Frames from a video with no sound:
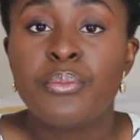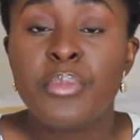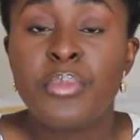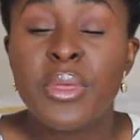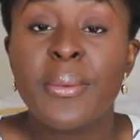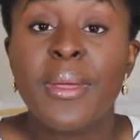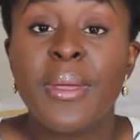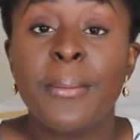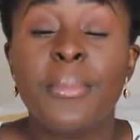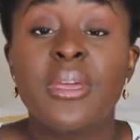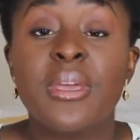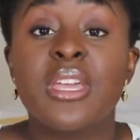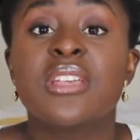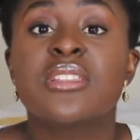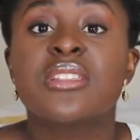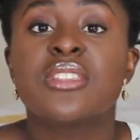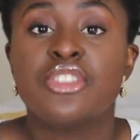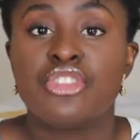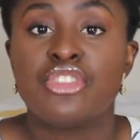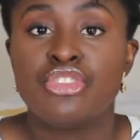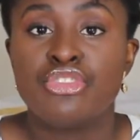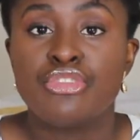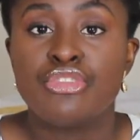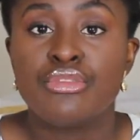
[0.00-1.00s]
my biggest
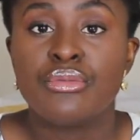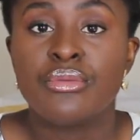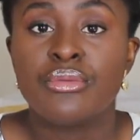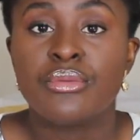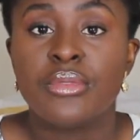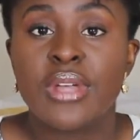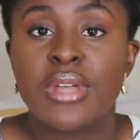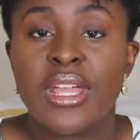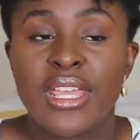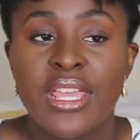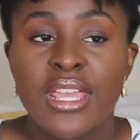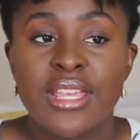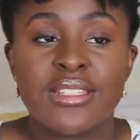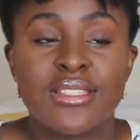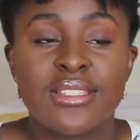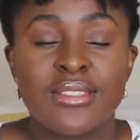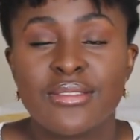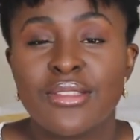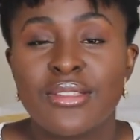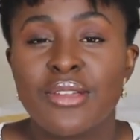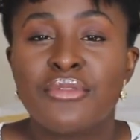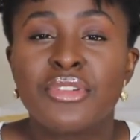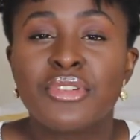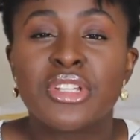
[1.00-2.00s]
issue, I
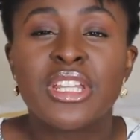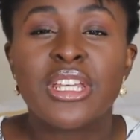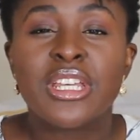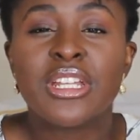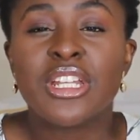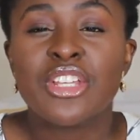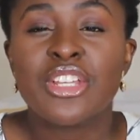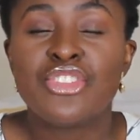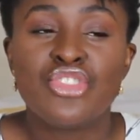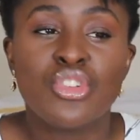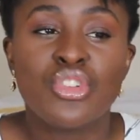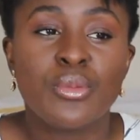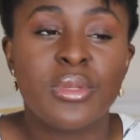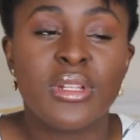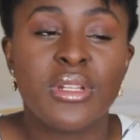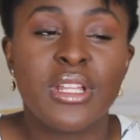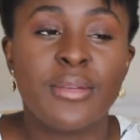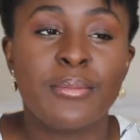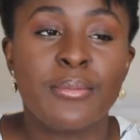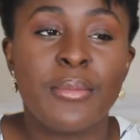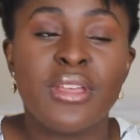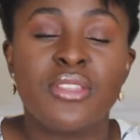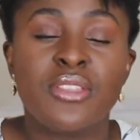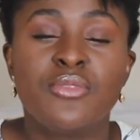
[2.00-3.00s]
guess. Not really an issue, but
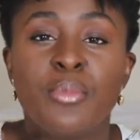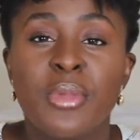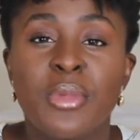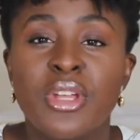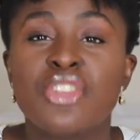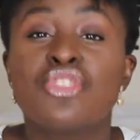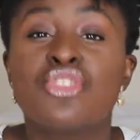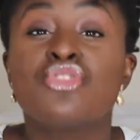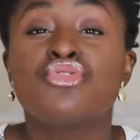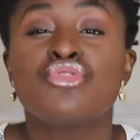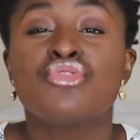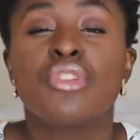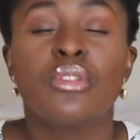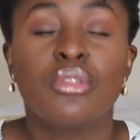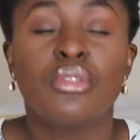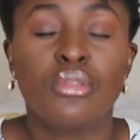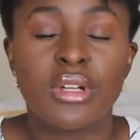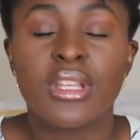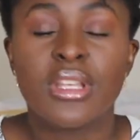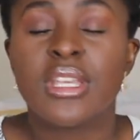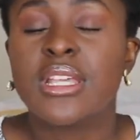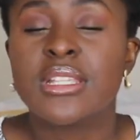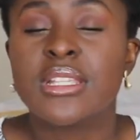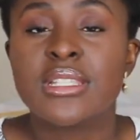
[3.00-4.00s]
like my biggest
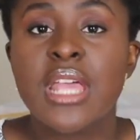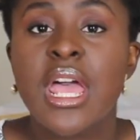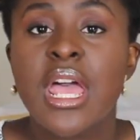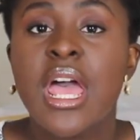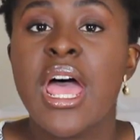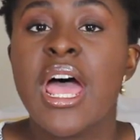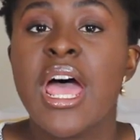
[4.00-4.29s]
struggle, I guess,